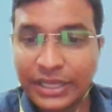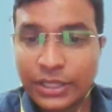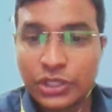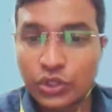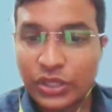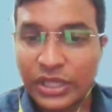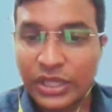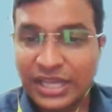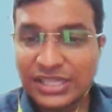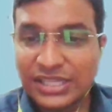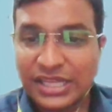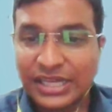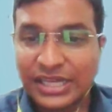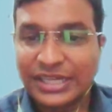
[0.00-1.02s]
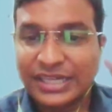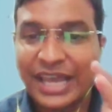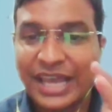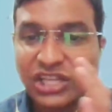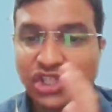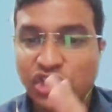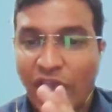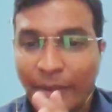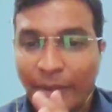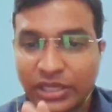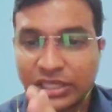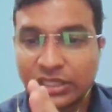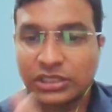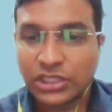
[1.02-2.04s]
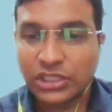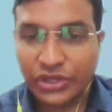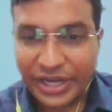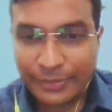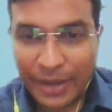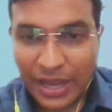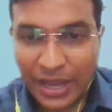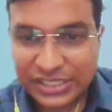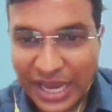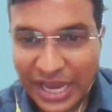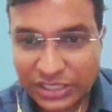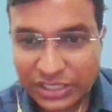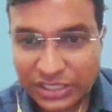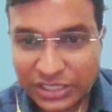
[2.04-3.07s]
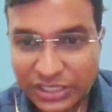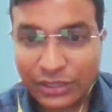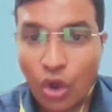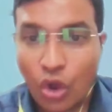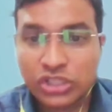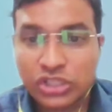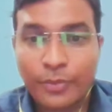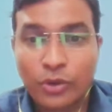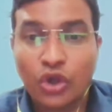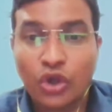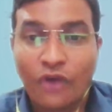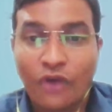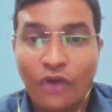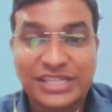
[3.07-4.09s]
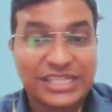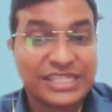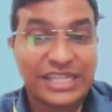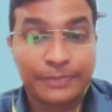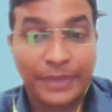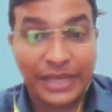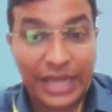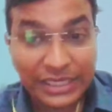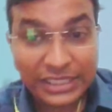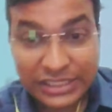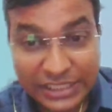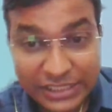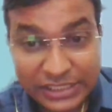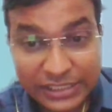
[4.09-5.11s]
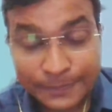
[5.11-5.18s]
So there is an entire chapter under the Trademarks Act that talks about the offenses and penalties,